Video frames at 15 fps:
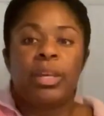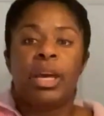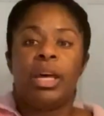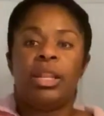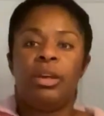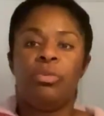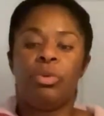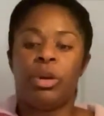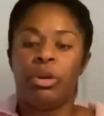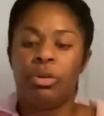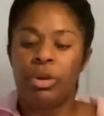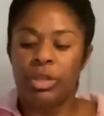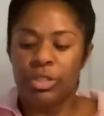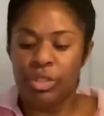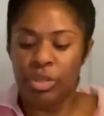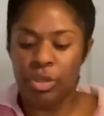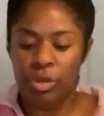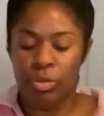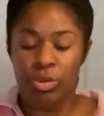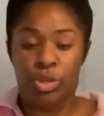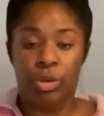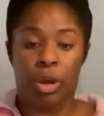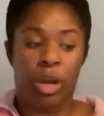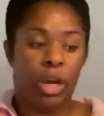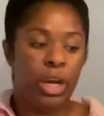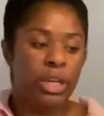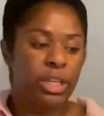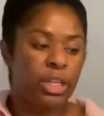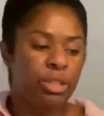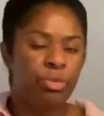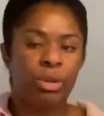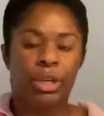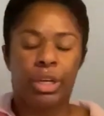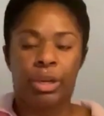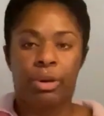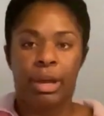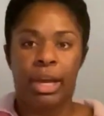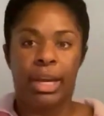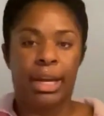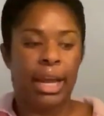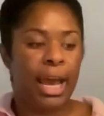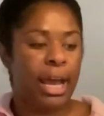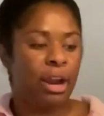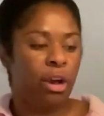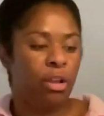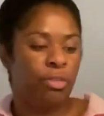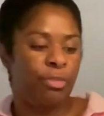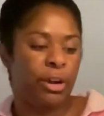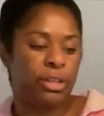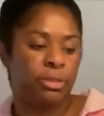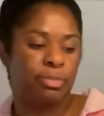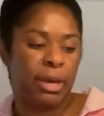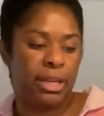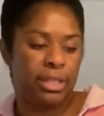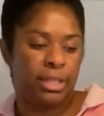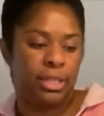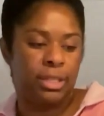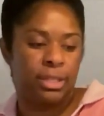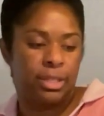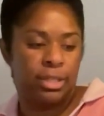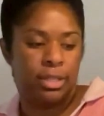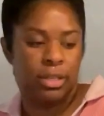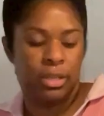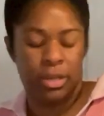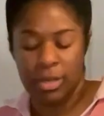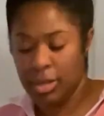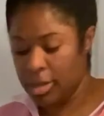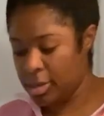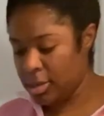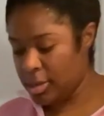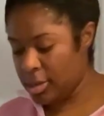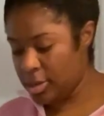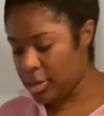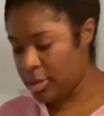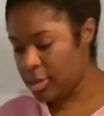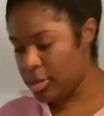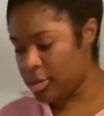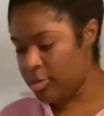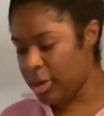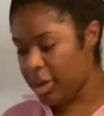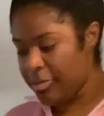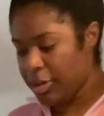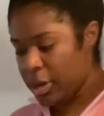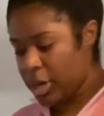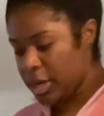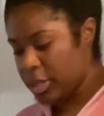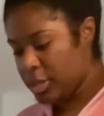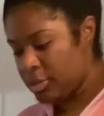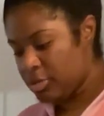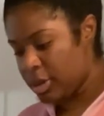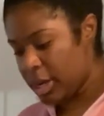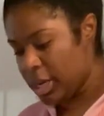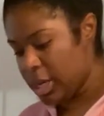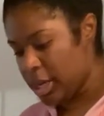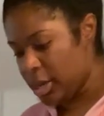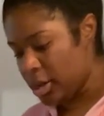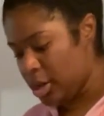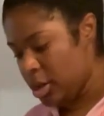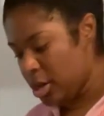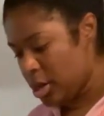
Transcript: And then we're going to our onions, we're going to go ahead and add all of our spices. So we have our onions right here.